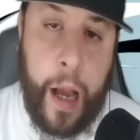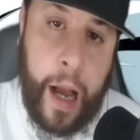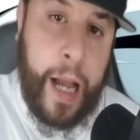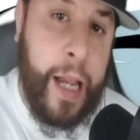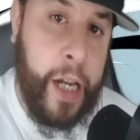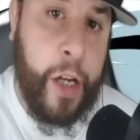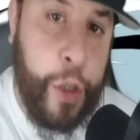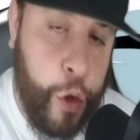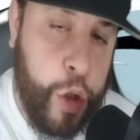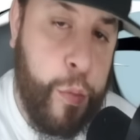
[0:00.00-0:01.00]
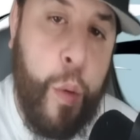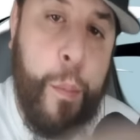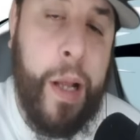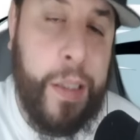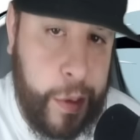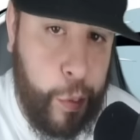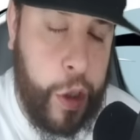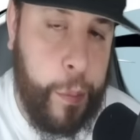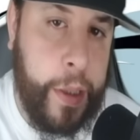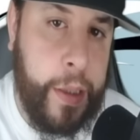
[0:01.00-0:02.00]
I hear you. The momentum would
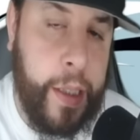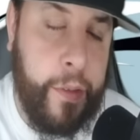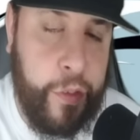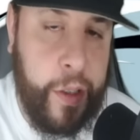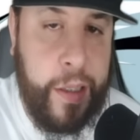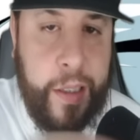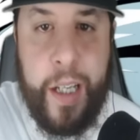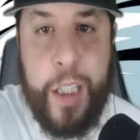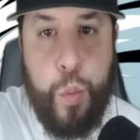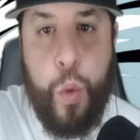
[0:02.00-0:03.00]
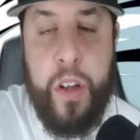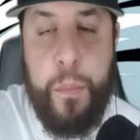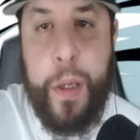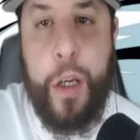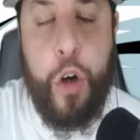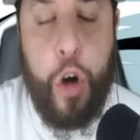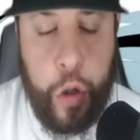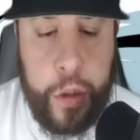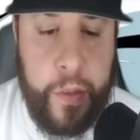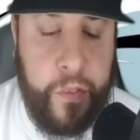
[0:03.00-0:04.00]
have been different. Things would have been
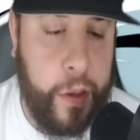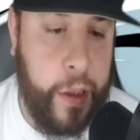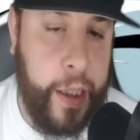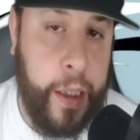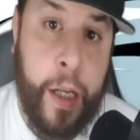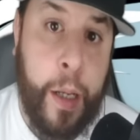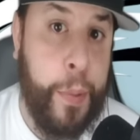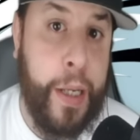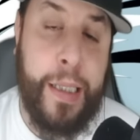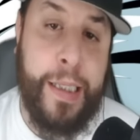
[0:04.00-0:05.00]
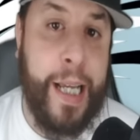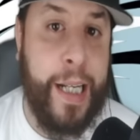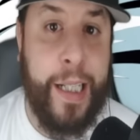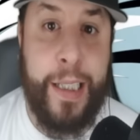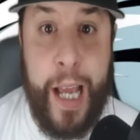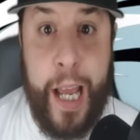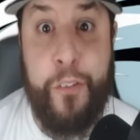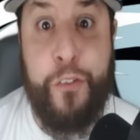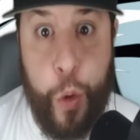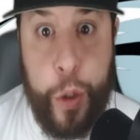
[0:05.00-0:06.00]
called differently. But at the end of the day,
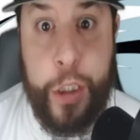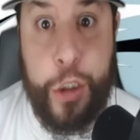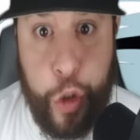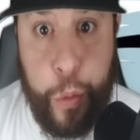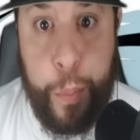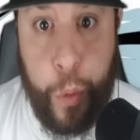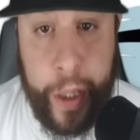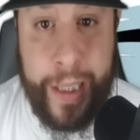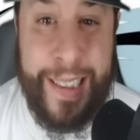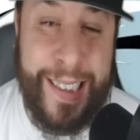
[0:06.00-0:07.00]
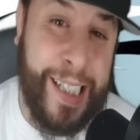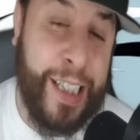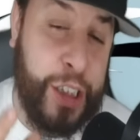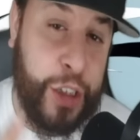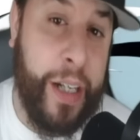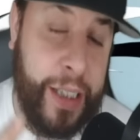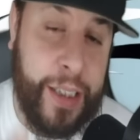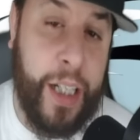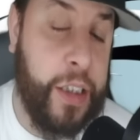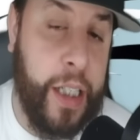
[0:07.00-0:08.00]
42 points, 6 straight
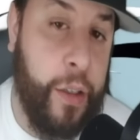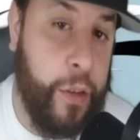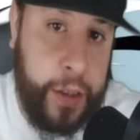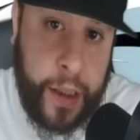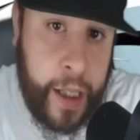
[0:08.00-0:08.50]
touchdowns.